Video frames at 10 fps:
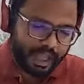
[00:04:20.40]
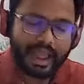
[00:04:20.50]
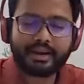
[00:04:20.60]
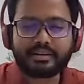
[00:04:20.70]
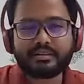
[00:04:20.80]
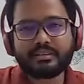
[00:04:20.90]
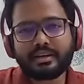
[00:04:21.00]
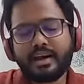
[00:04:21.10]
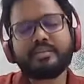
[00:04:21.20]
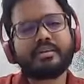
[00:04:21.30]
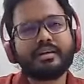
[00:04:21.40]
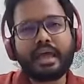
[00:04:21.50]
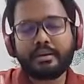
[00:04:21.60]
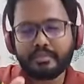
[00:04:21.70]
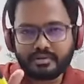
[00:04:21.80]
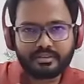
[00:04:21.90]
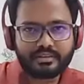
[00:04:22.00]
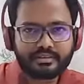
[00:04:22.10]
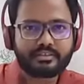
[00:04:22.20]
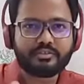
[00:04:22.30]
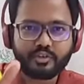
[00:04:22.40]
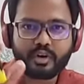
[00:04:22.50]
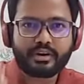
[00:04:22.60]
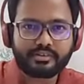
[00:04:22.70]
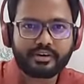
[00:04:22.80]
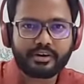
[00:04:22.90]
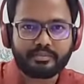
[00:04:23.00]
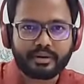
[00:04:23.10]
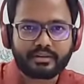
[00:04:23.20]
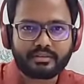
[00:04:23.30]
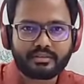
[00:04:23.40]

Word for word: And there are emergencies during treatment.